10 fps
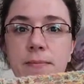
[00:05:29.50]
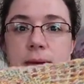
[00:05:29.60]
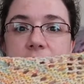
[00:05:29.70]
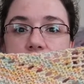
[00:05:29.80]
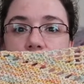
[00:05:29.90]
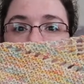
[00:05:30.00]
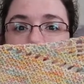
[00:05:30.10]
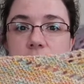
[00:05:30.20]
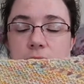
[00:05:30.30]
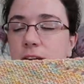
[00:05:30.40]

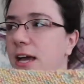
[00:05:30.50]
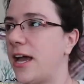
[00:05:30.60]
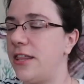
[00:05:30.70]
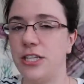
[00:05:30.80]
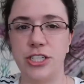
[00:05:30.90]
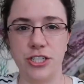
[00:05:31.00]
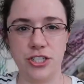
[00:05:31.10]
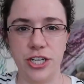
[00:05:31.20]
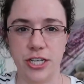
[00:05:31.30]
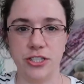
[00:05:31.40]
pattern. I think
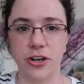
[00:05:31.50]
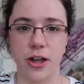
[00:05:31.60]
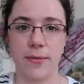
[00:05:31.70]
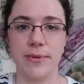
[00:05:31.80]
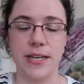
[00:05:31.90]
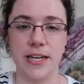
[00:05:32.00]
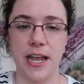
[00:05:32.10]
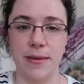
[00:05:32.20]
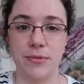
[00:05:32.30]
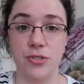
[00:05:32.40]
she's changed her company
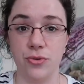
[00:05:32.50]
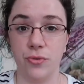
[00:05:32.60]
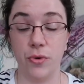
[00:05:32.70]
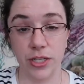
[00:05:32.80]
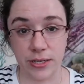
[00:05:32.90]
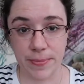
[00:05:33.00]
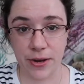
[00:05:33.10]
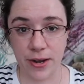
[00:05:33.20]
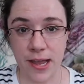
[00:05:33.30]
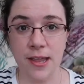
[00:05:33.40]
name to
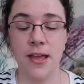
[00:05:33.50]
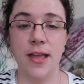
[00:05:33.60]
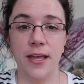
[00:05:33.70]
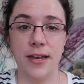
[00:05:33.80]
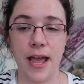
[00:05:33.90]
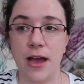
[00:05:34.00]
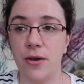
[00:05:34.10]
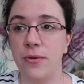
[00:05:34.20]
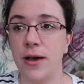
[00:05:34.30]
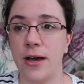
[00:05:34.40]
Woolenberry
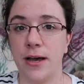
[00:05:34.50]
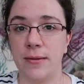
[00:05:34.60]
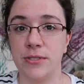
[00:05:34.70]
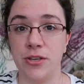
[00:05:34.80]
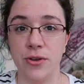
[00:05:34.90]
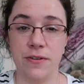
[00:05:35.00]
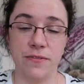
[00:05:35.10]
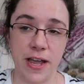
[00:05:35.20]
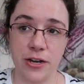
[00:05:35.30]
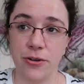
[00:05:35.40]
now, so you can
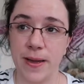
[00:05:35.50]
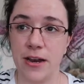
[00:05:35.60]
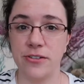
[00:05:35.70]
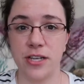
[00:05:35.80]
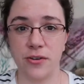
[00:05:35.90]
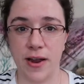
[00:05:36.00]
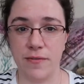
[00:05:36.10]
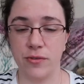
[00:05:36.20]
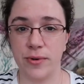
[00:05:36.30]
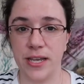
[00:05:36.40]
find her patterns on
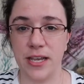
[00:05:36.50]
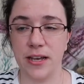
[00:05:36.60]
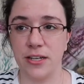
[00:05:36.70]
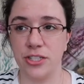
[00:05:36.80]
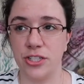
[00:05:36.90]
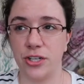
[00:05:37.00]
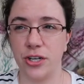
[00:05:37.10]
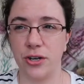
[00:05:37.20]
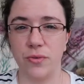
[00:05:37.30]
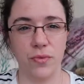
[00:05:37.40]
Ravelry
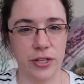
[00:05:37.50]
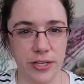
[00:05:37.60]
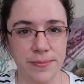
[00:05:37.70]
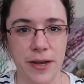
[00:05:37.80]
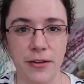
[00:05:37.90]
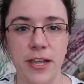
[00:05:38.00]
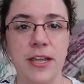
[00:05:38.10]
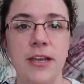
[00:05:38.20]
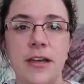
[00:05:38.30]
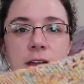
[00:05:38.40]
under
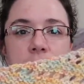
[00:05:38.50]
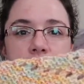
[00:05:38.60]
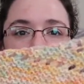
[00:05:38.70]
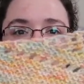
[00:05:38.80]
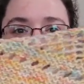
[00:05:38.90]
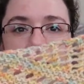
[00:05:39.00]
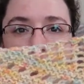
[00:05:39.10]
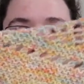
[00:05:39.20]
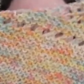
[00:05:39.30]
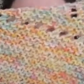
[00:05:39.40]
Woolenberry, but it's the
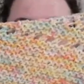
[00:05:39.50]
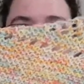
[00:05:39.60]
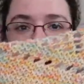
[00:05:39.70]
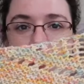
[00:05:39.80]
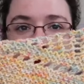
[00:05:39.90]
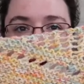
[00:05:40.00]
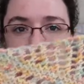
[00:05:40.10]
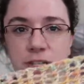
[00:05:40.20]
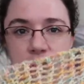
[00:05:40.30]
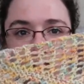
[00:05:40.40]
Ardent Wrap or
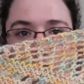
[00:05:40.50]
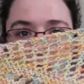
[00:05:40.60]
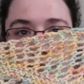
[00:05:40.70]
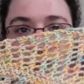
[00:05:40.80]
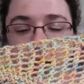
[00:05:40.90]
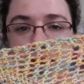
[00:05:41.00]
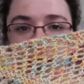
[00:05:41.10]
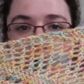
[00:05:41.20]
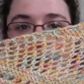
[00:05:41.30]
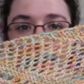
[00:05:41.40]
Ardent Shawl, and
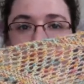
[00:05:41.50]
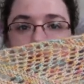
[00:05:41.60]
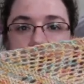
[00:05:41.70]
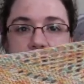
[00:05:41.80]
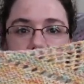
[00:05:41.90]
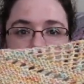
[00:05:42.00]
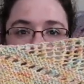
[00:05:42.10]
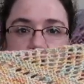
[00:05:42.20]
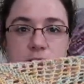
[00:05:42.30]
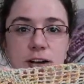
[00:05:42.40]
it's a one skein
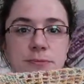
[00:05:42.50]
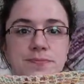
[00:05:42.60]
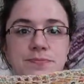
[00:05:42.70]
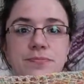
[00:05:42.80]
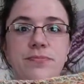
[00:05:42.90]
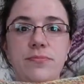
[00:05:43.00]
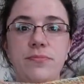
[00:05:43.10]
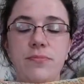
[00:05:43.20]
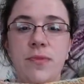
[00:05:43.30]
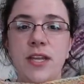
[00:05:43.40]
shawl.
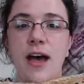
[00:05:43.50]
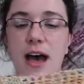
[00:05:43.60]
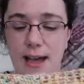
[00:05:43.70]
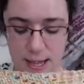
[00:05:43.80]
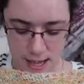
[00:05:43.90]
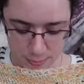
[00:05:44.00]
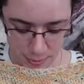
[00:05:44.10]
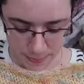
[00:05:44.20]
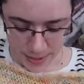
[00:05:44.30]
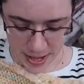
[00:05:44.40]
I am
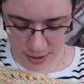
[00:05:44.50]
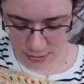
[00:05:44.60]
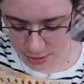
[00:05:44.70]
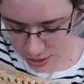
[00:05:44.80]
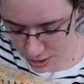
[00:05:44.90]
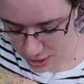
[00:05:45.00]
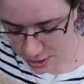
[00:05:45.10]
about